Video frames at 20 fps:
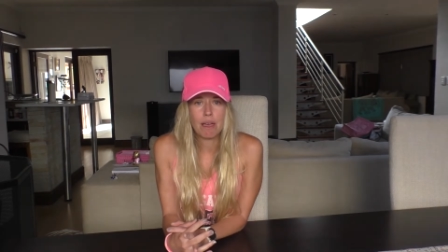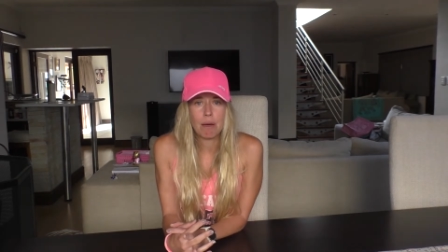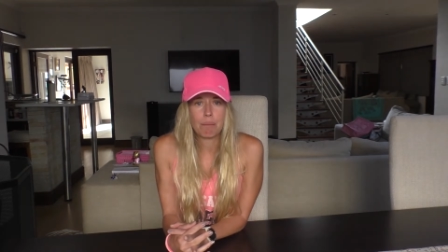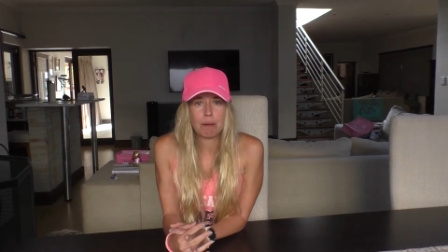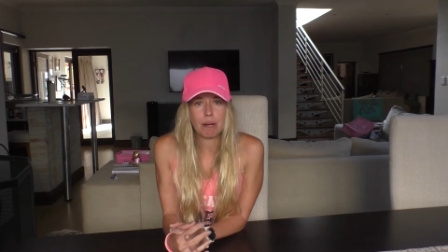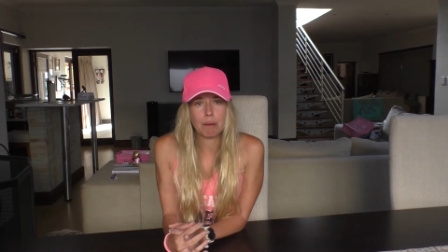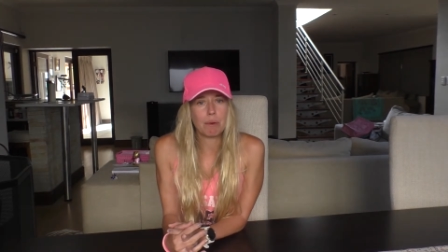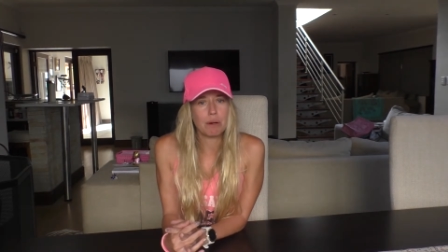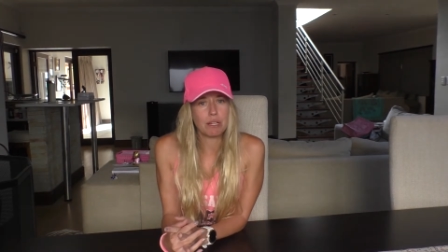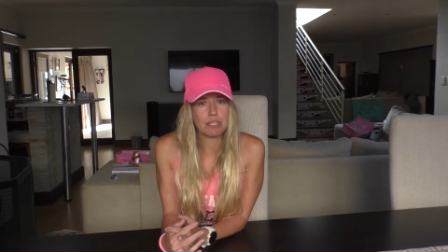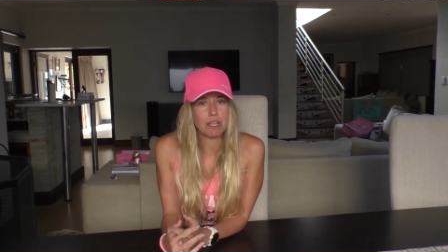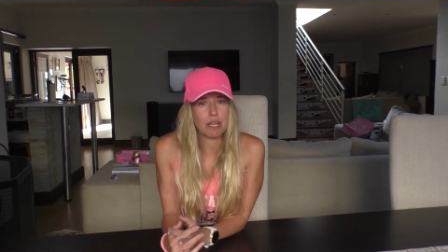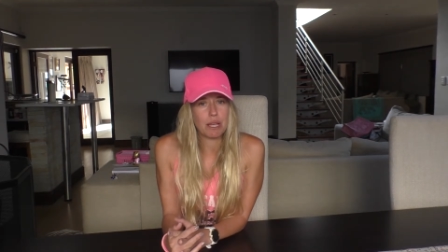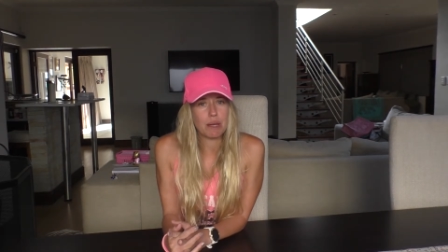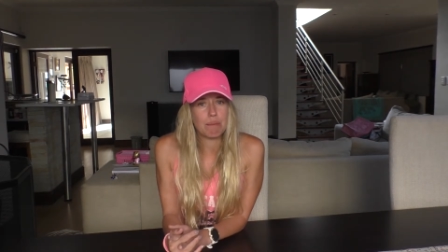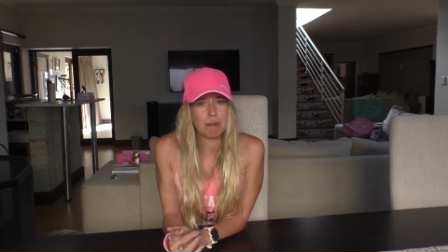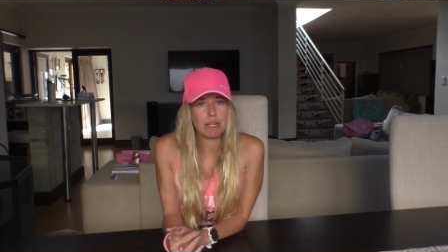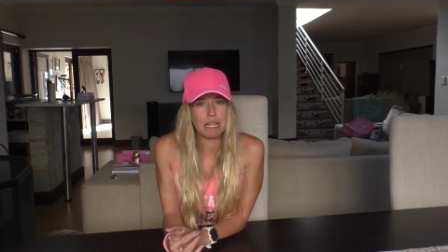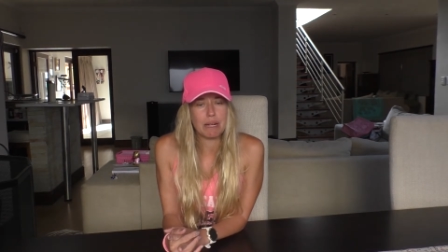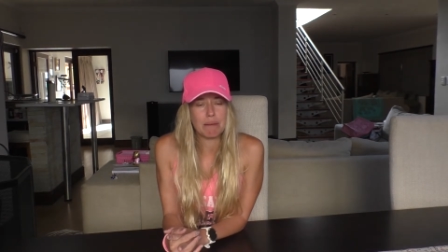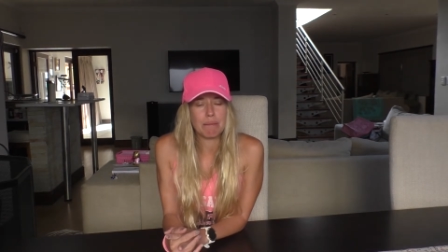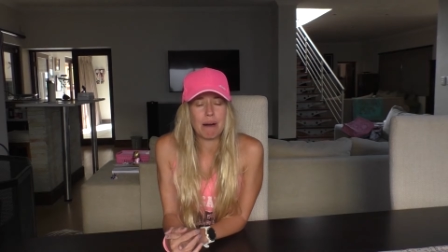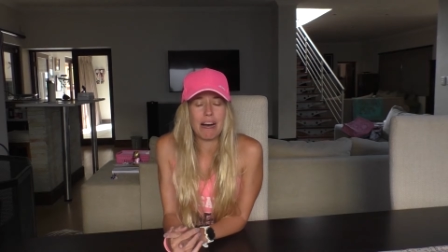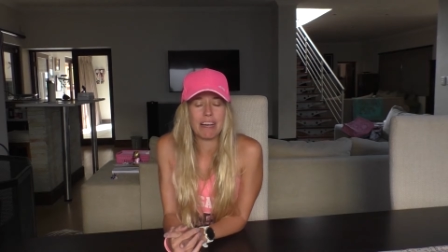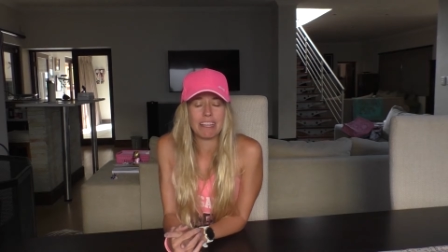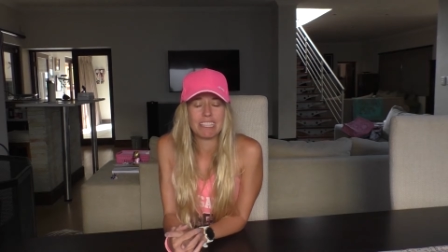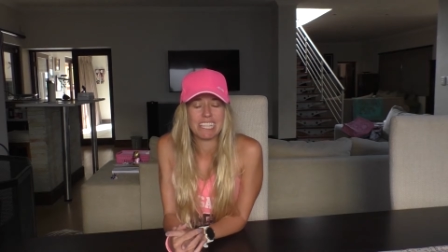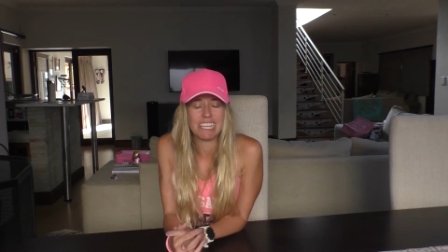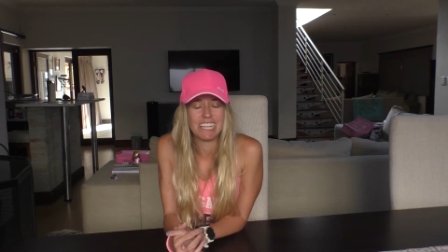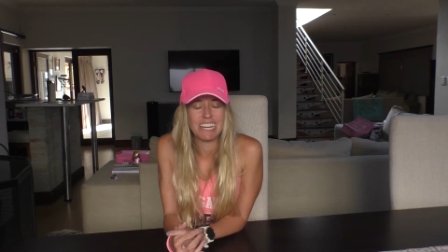but I'm always going a million
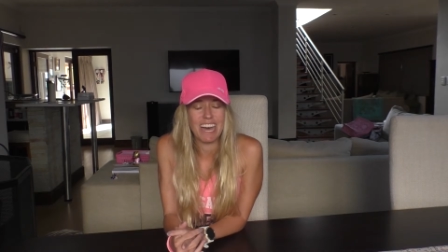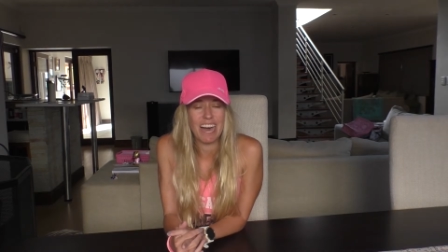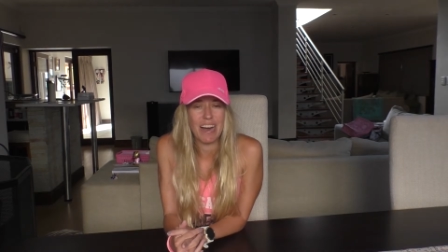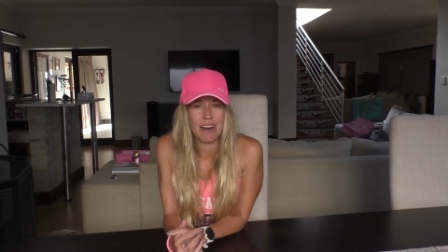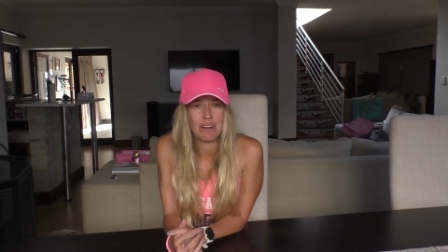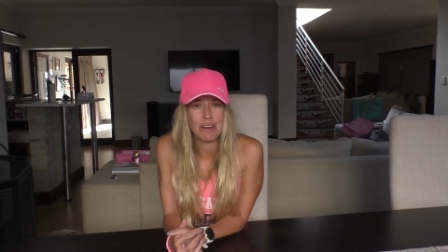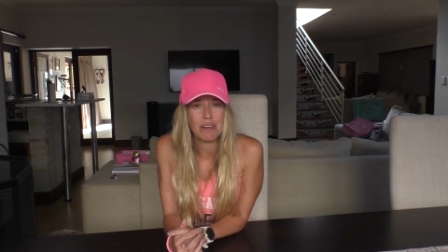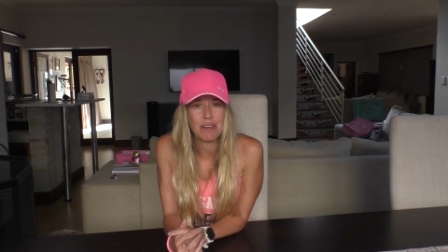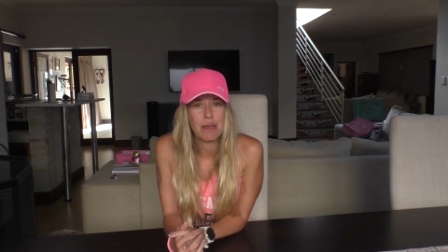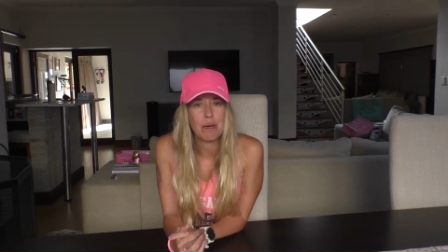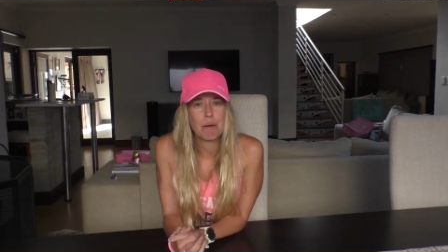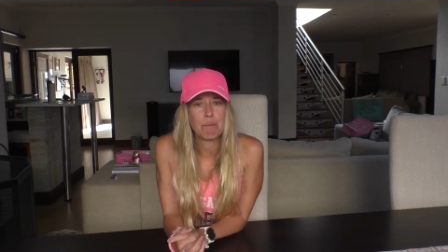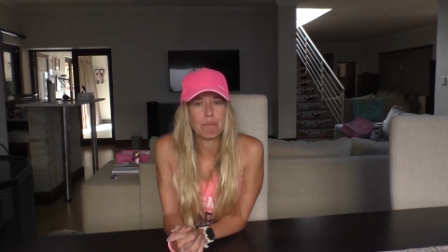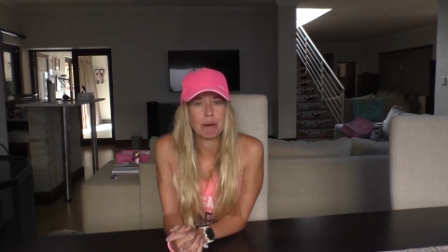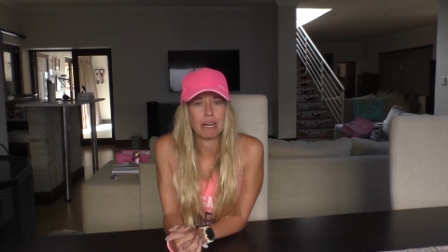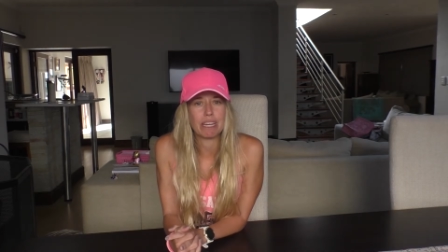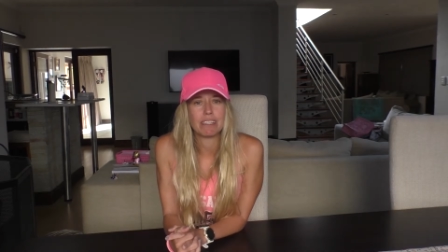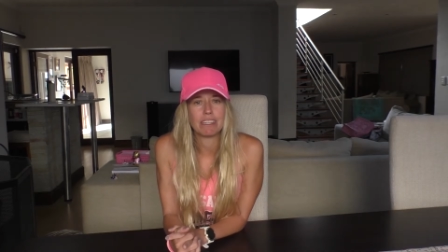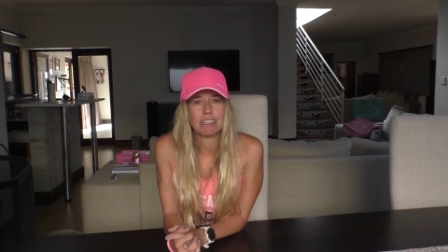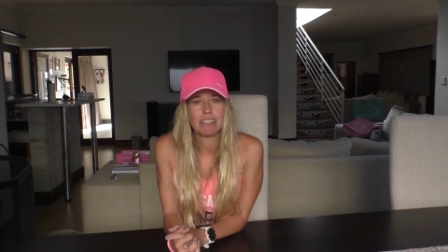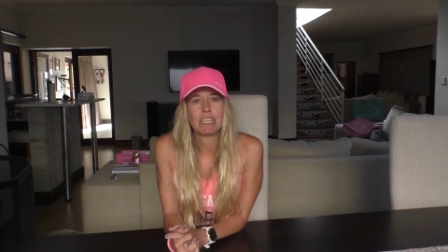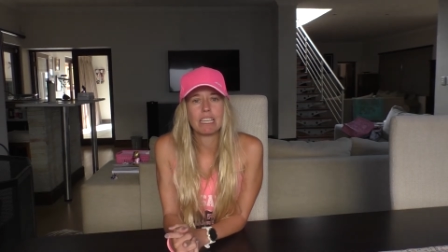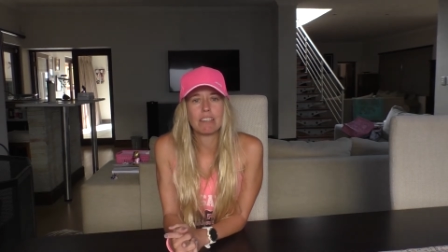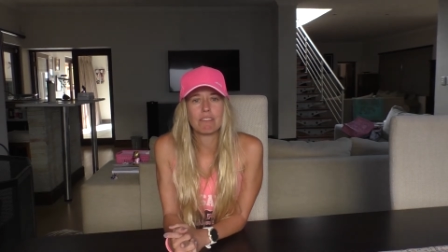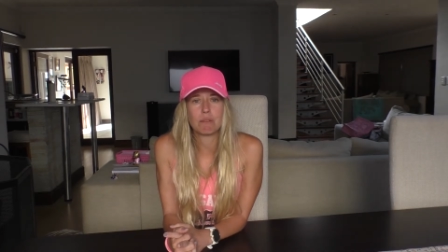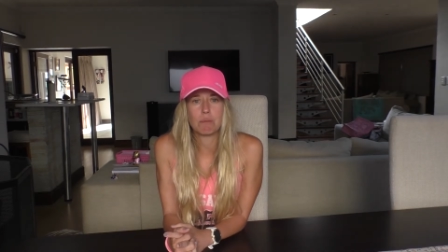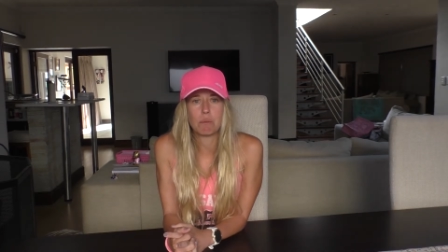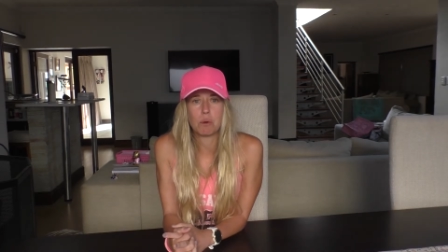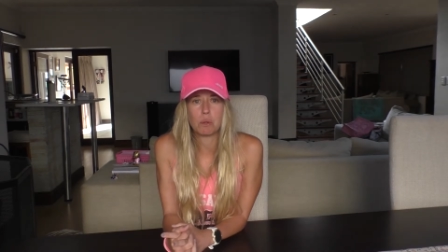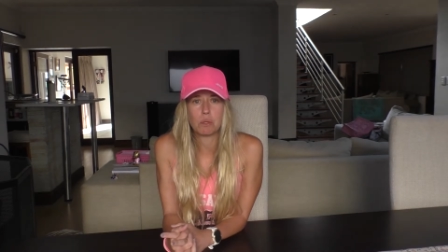miles an hour, but
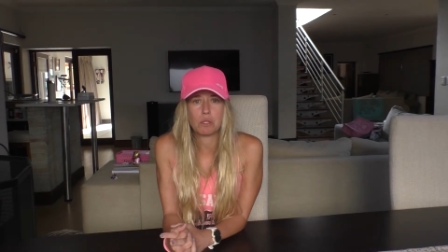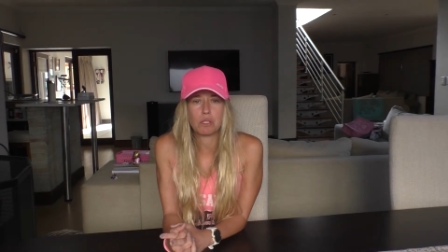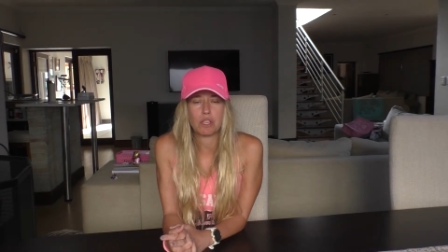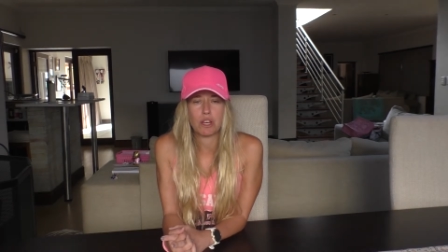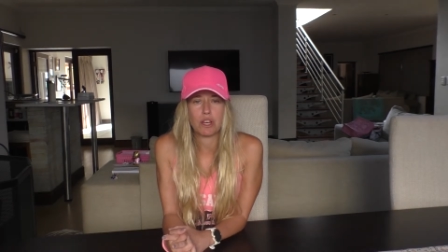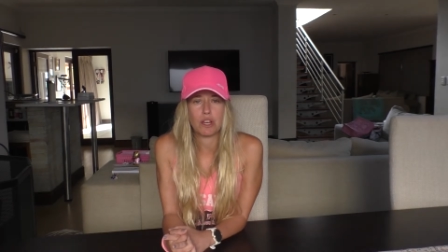even more so.